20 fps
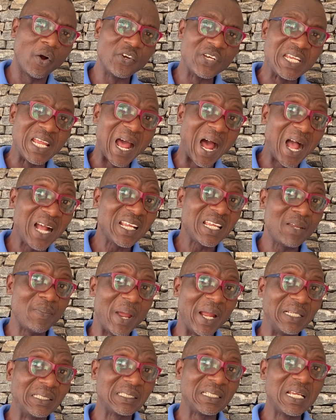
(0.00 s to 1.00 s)
the
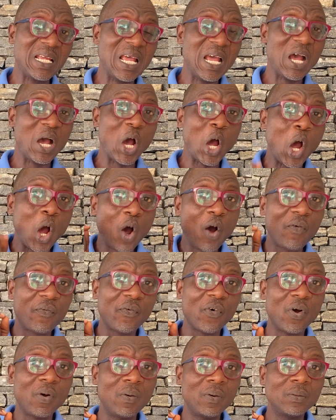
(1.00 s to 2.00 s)
argument of
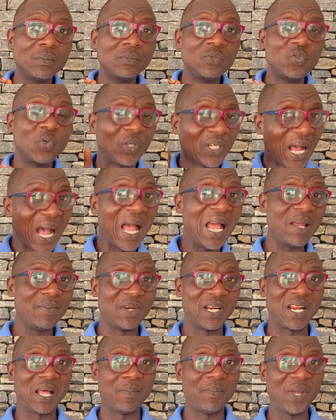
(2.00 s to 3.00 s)
Durkheim
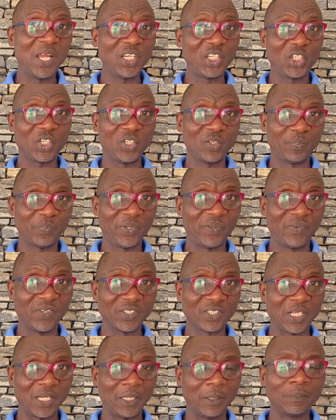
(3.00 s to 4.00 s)
that I mentioned
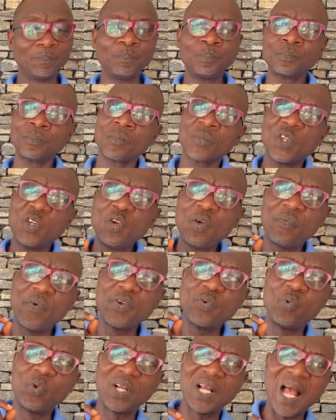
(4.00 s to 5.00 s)
previously. For
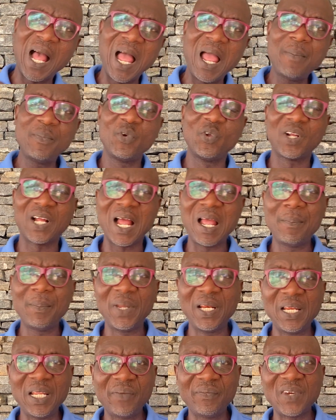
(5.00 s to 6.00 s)
Durkheim
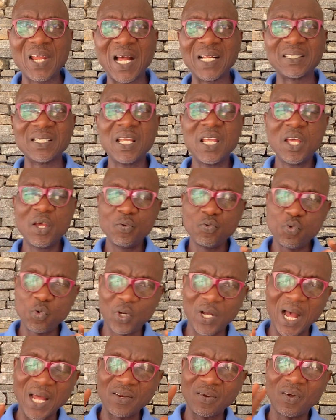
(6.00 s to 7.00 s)
believed that You
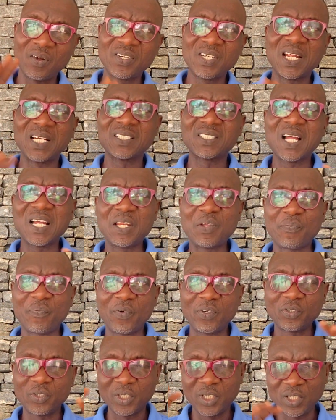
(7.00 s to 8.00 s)
can understand the
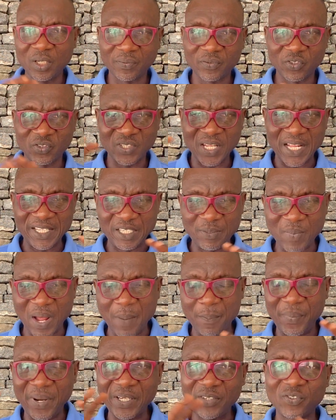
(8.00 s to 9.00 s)
functioning of society by
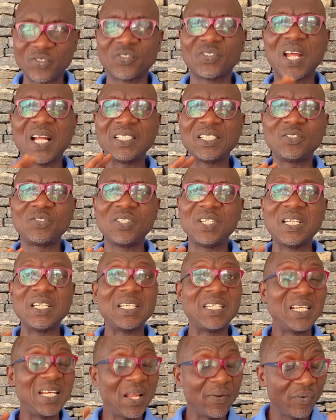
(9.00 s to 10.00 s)
breaking society in
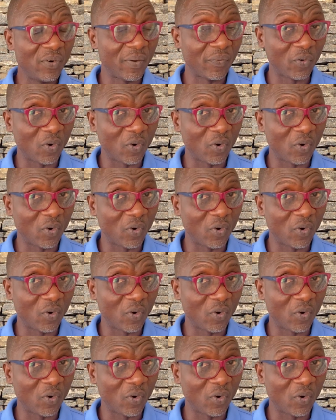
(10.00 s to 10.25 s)
level of